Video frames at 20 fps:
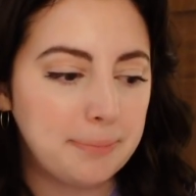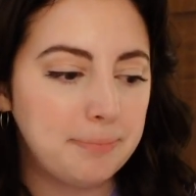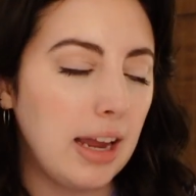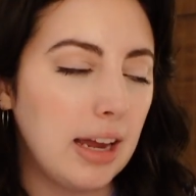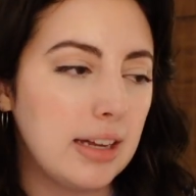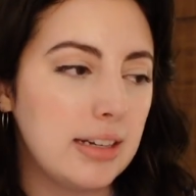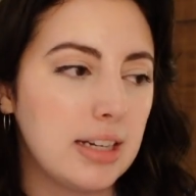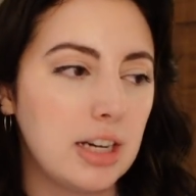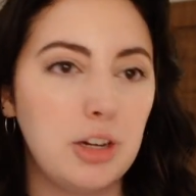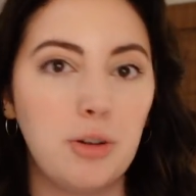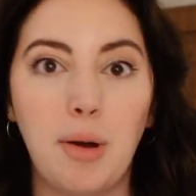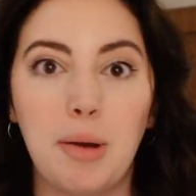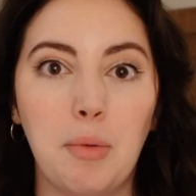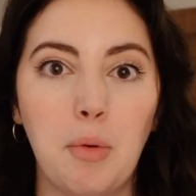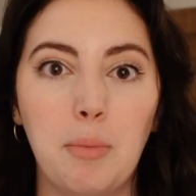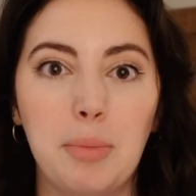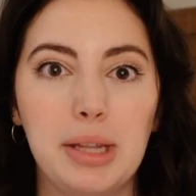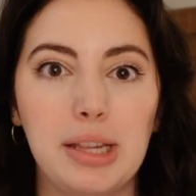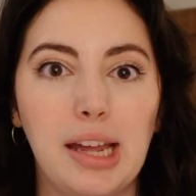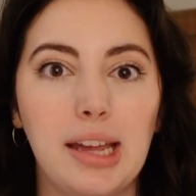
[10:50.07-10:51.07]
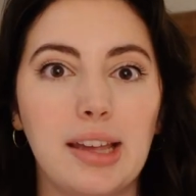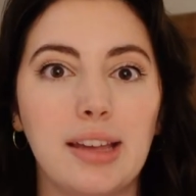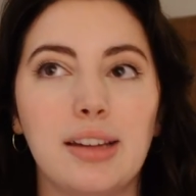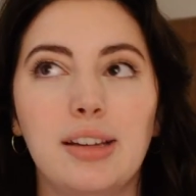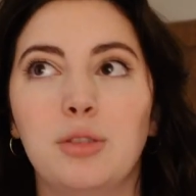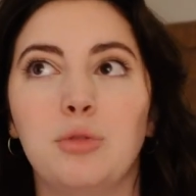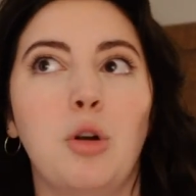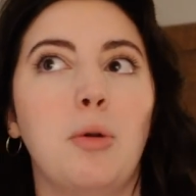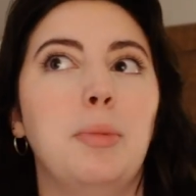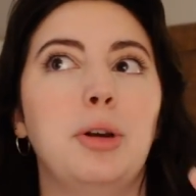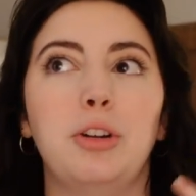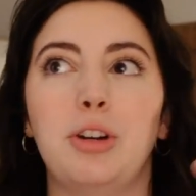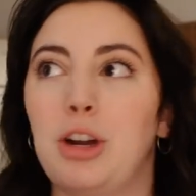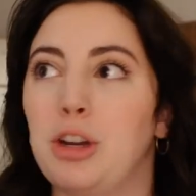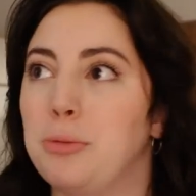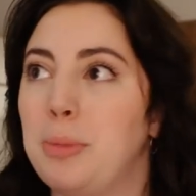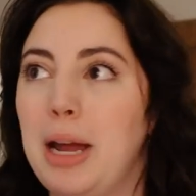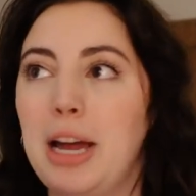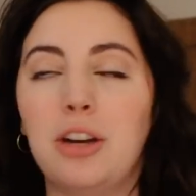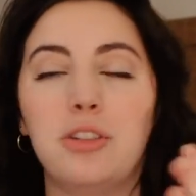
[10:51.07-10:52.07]
and I know I won't be, like, roaming
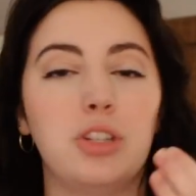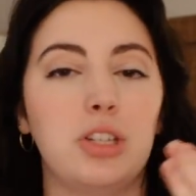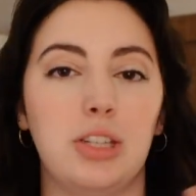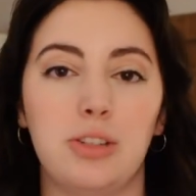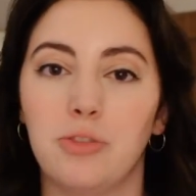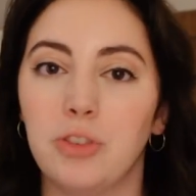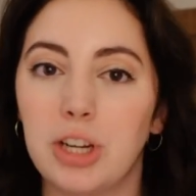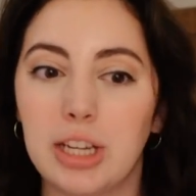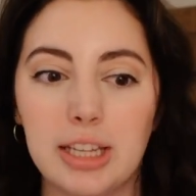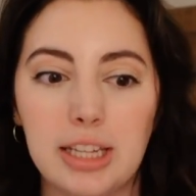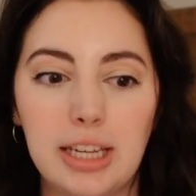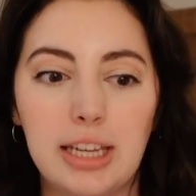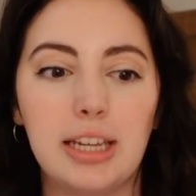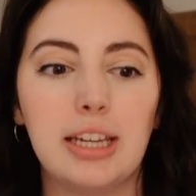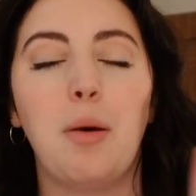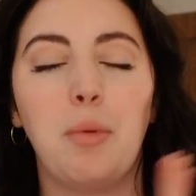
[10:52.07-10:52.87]
around my houses freely.